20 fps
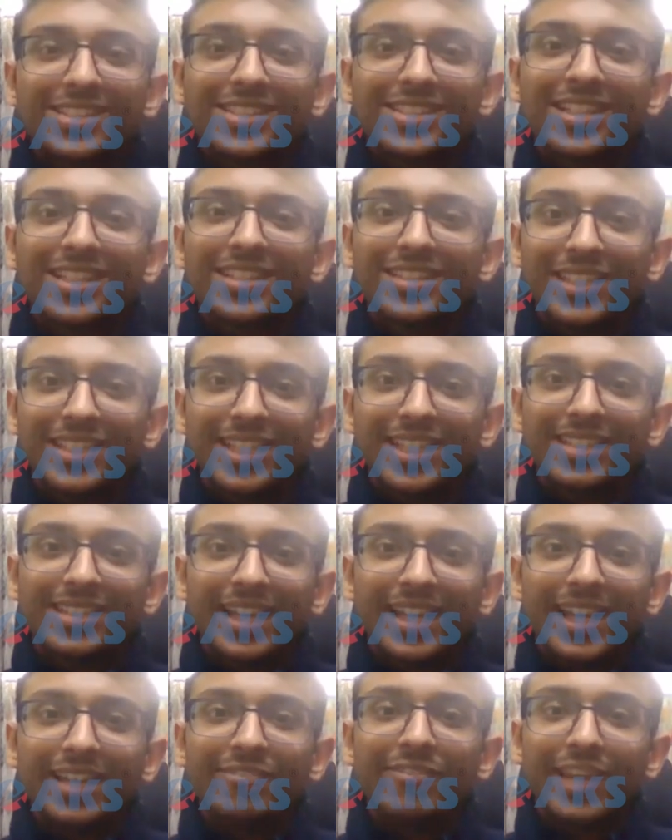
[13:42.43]
Sir, these are
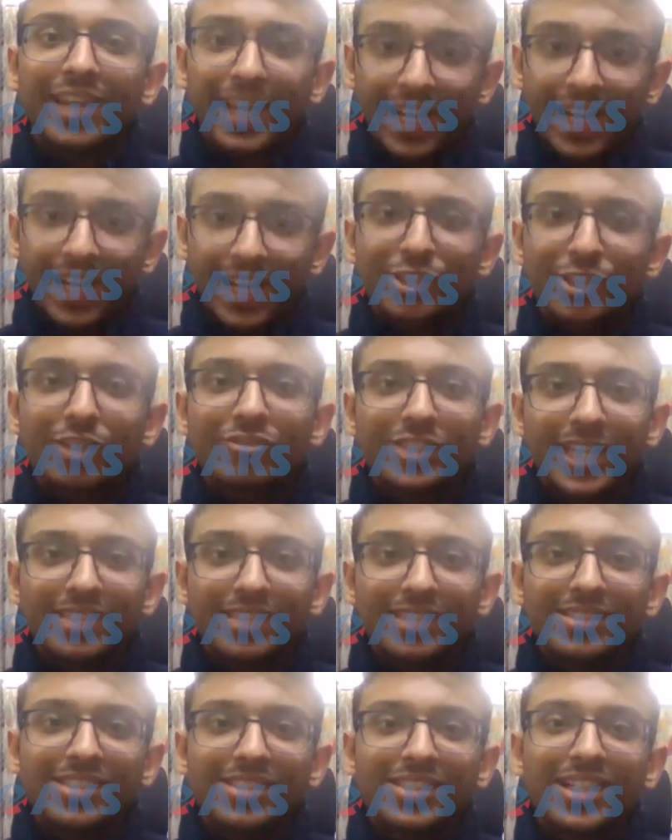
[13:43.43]
three variants of
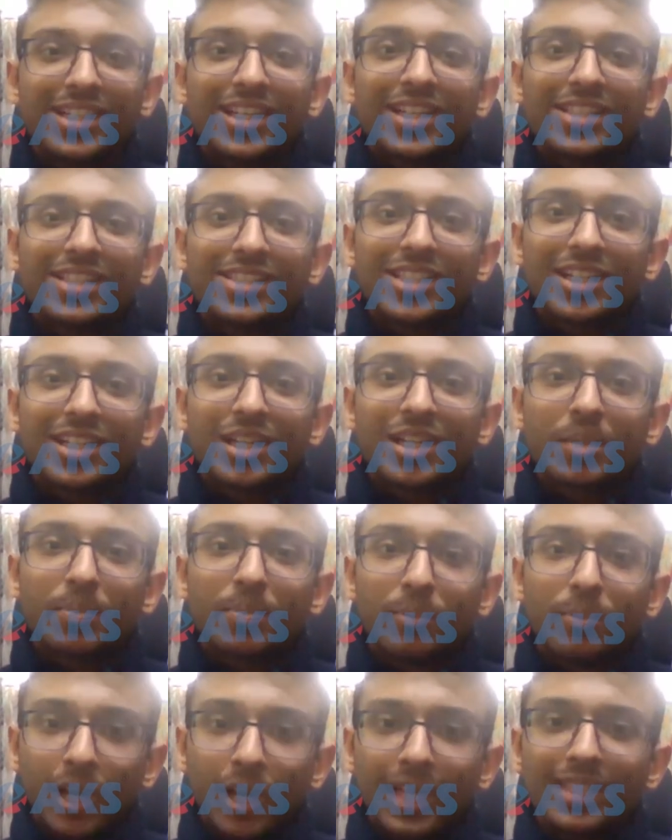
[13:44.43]
chess.
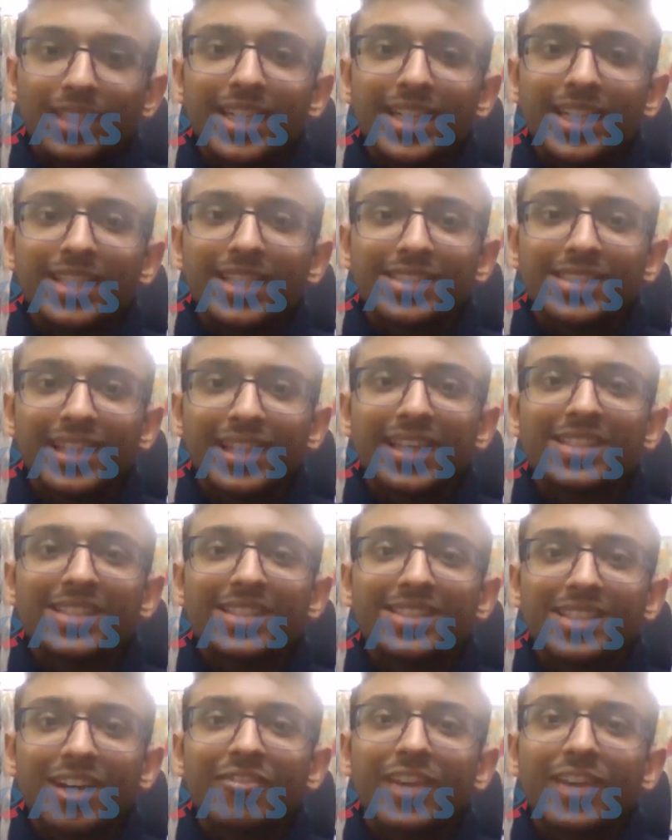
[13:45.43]
Sir, bullet chess
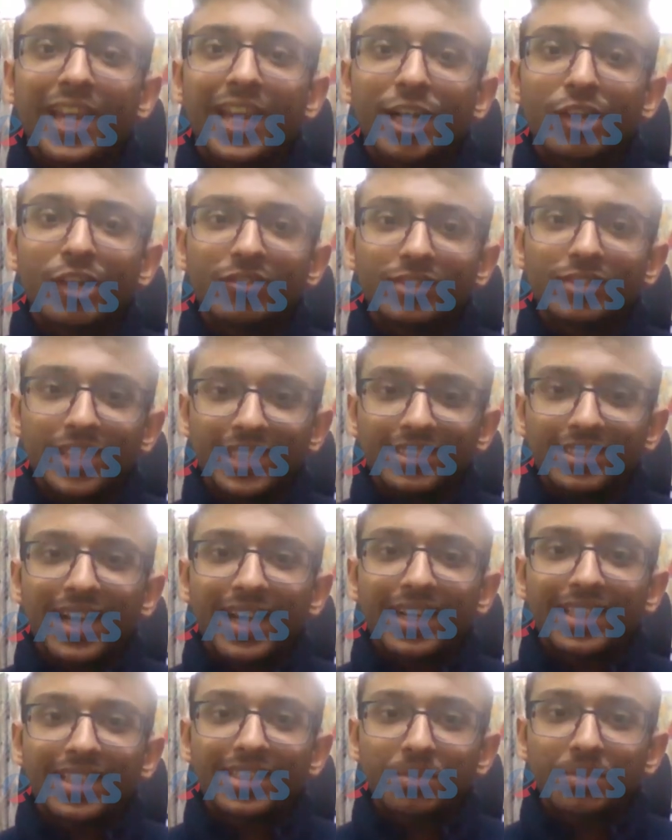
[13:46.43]
is a variant of chess
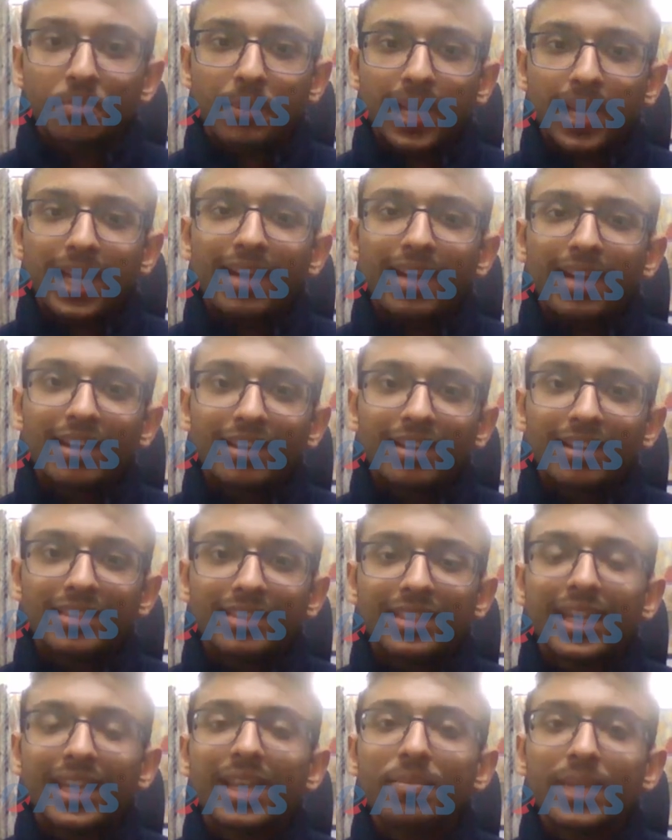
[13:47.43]
that is played
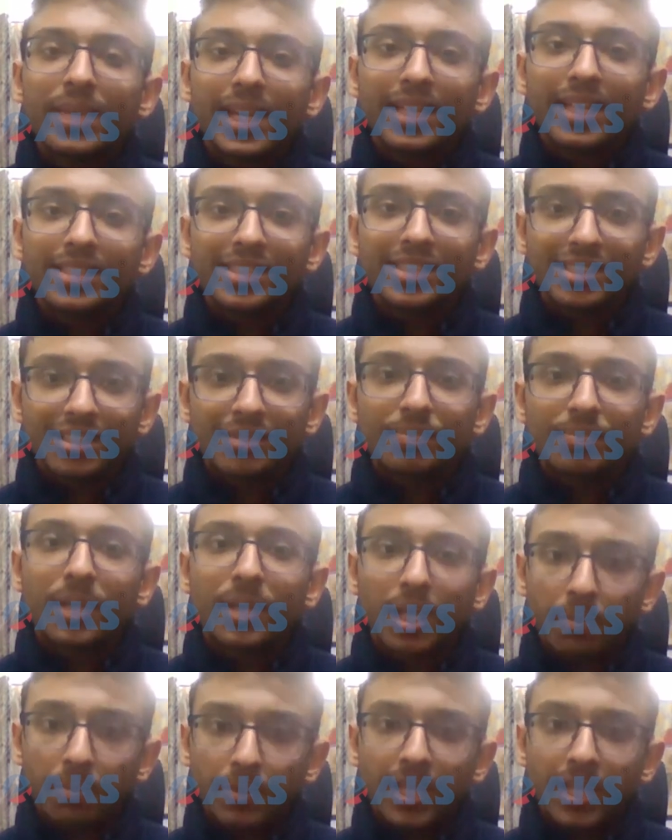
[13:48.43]
under 3 minutes
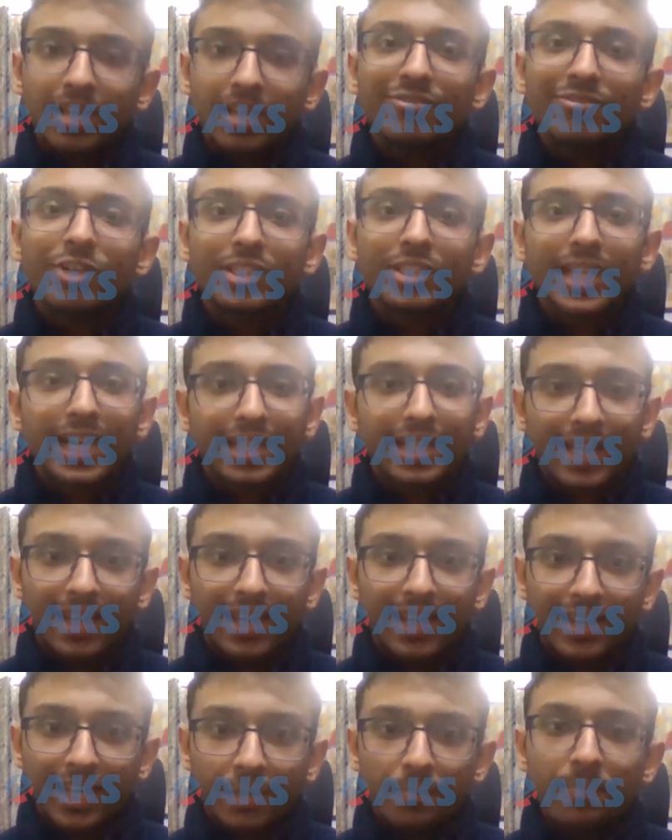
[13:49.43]
per player for the
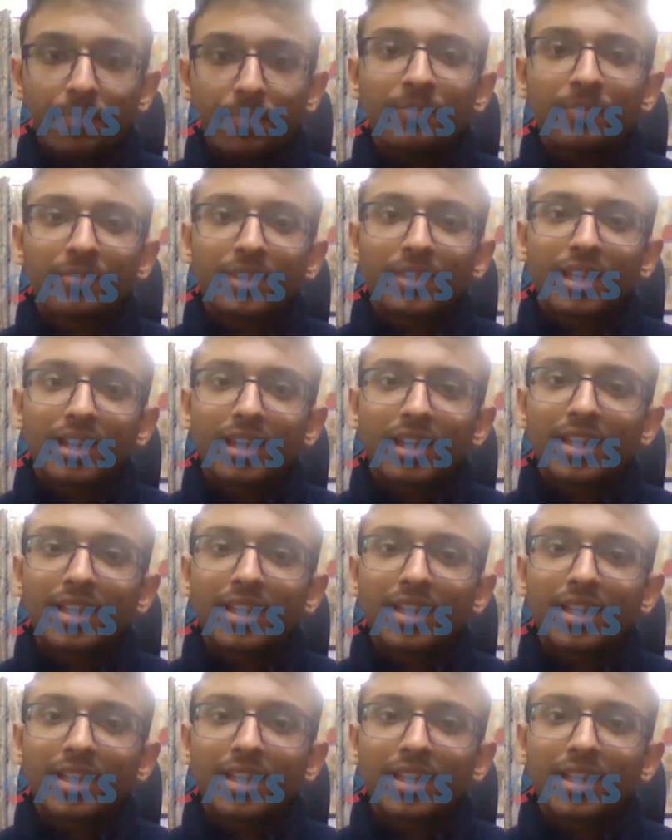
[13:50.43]
entire game.